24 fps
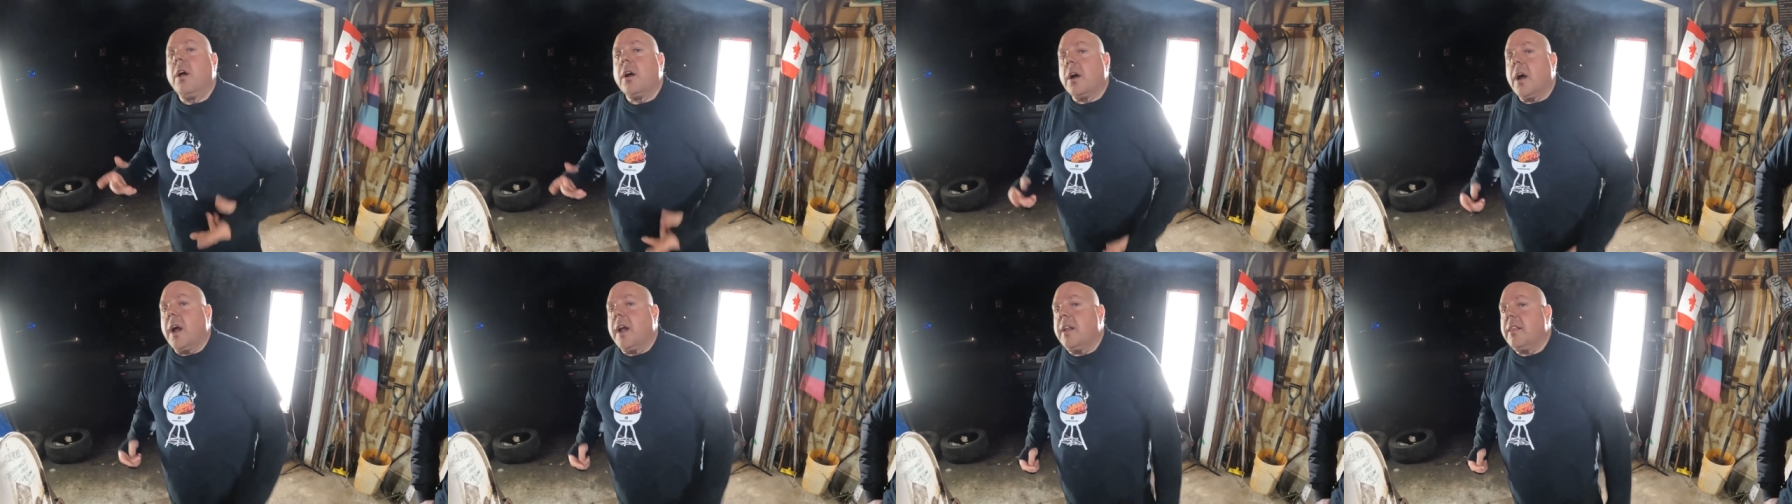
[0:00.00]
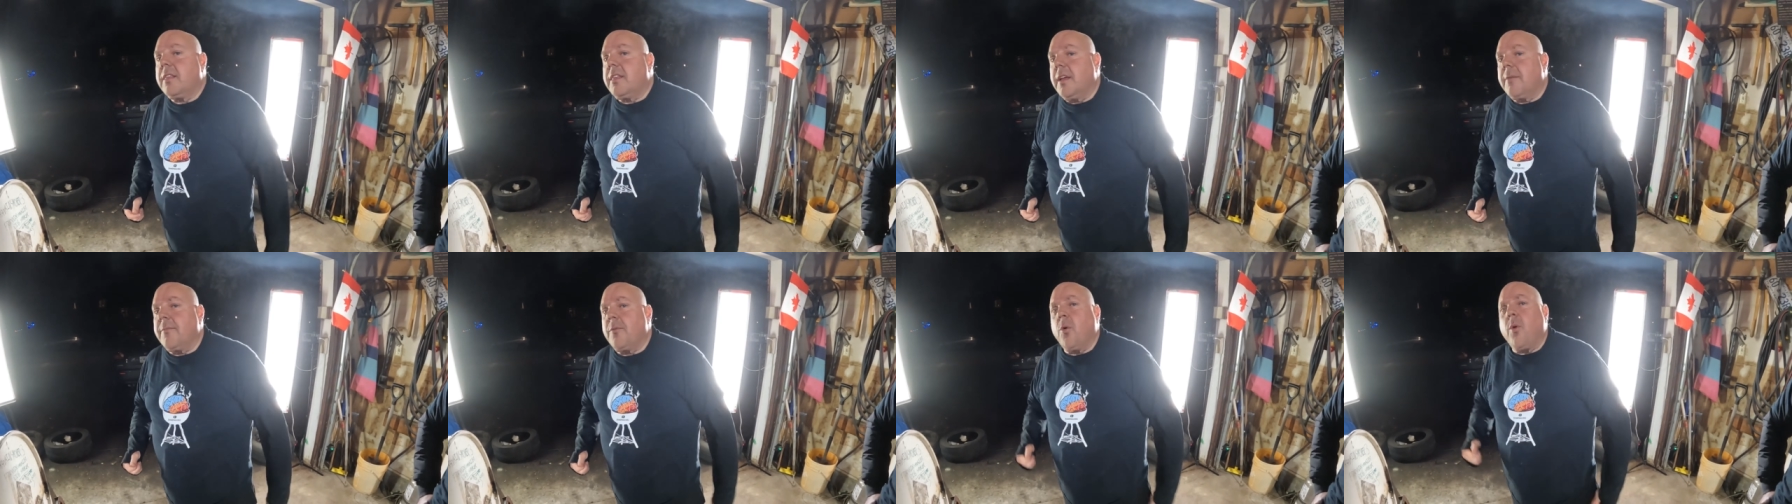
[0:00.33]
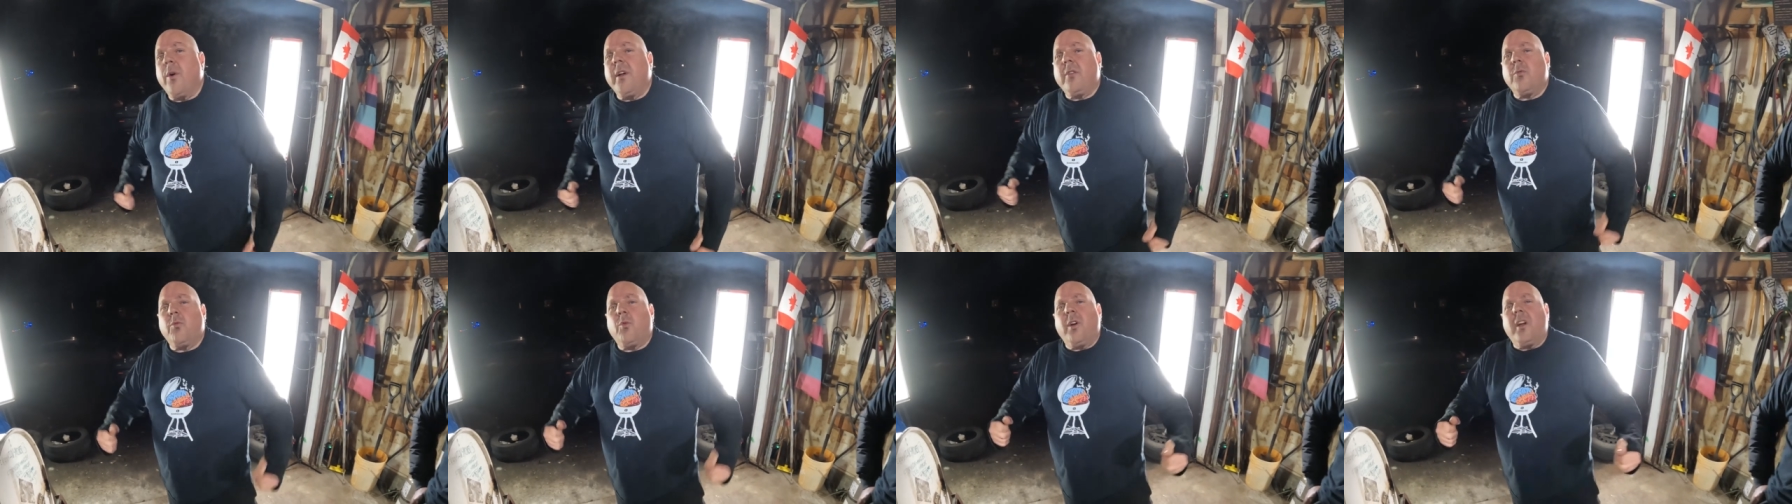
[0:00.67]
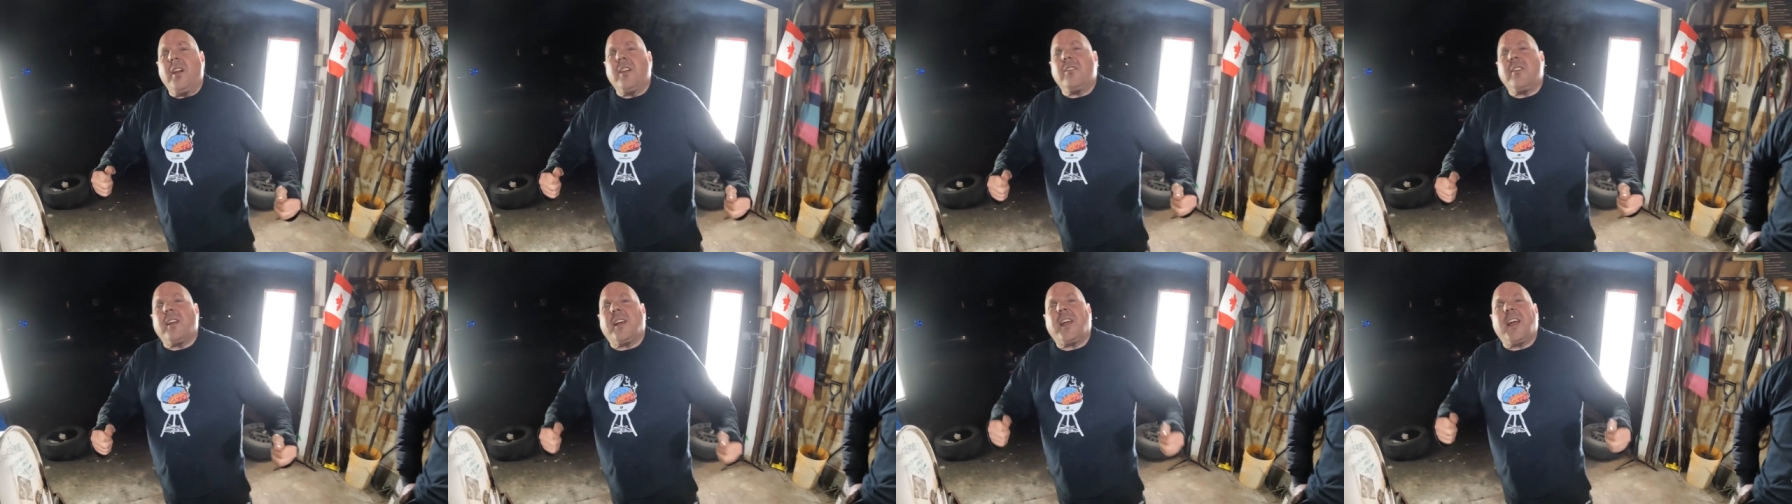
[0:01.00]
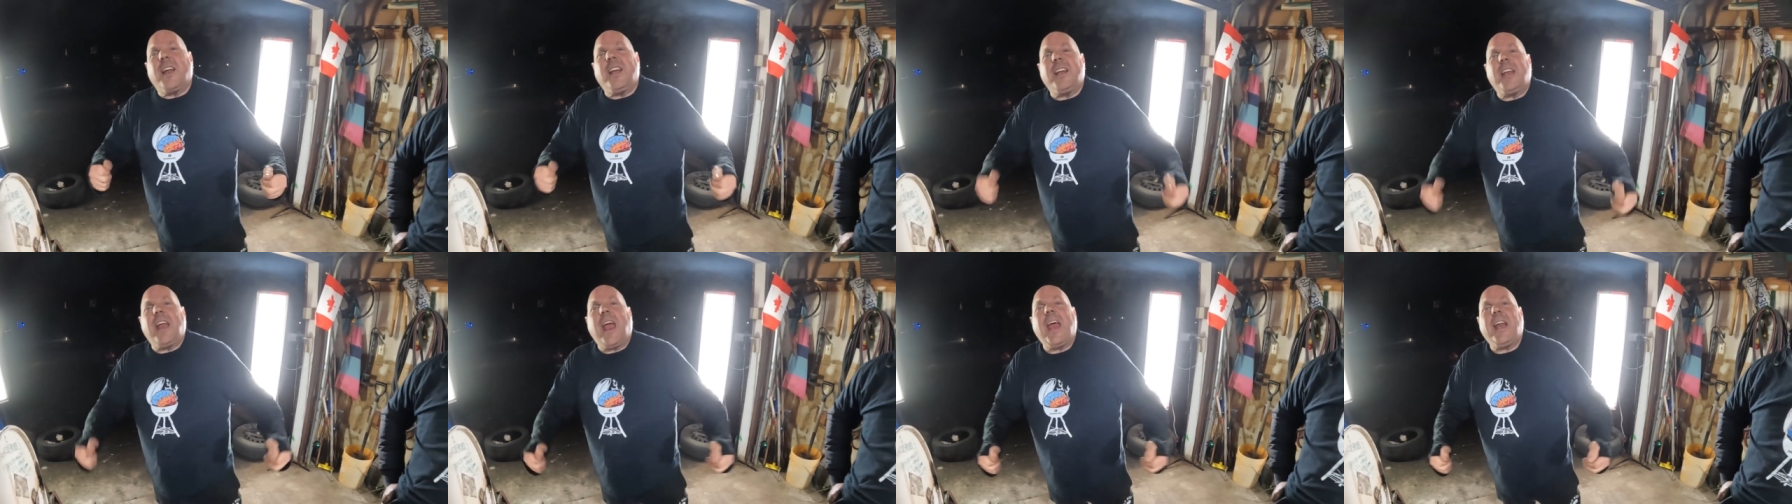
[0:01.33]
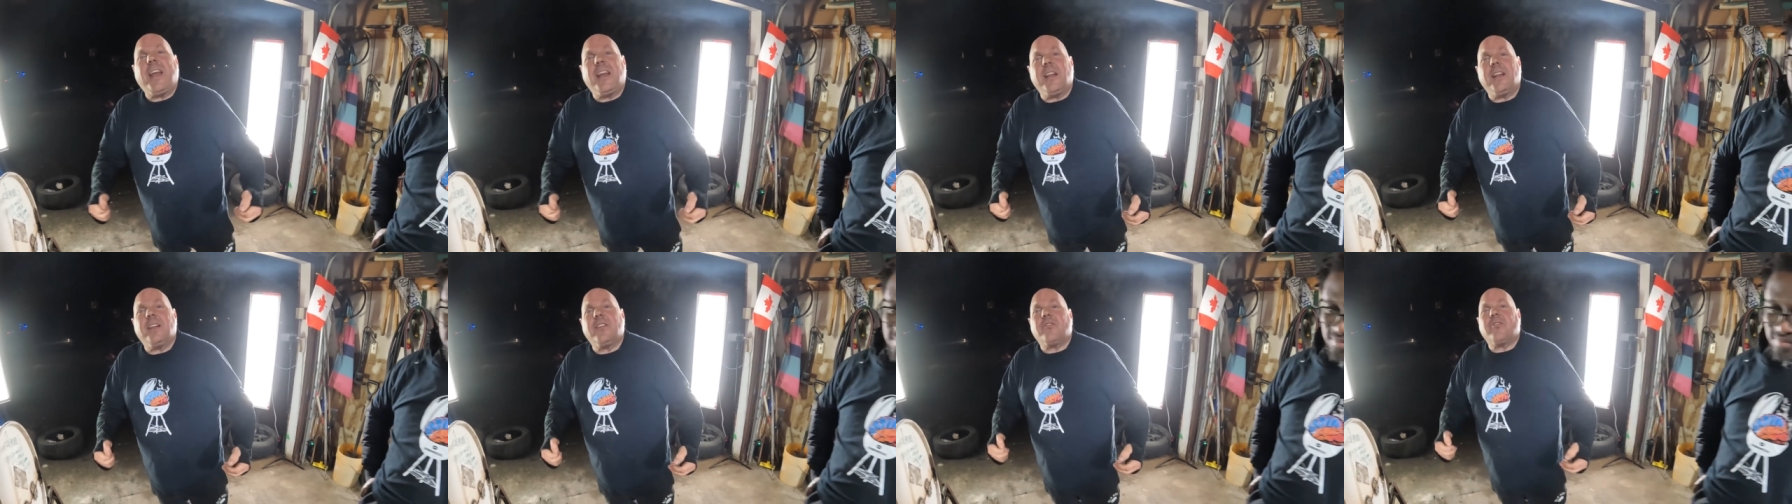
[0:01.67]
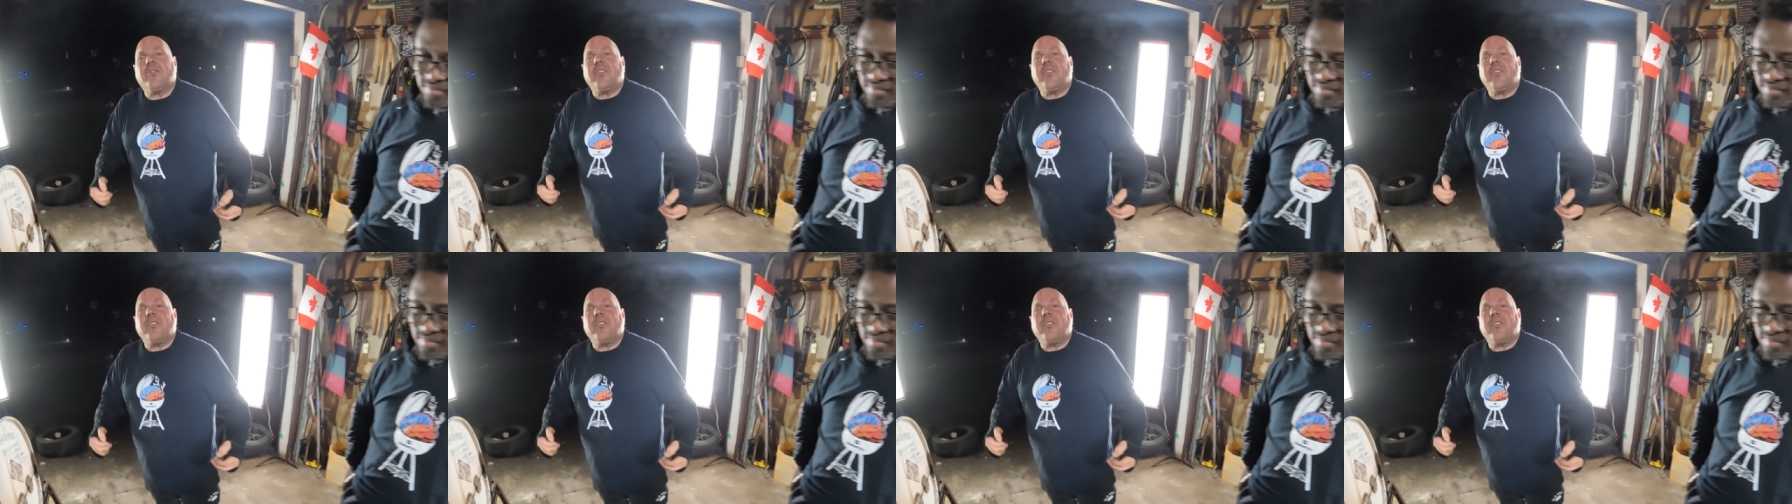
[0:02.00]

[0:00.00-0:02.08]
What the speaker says: kind of thing. But what is a Canadian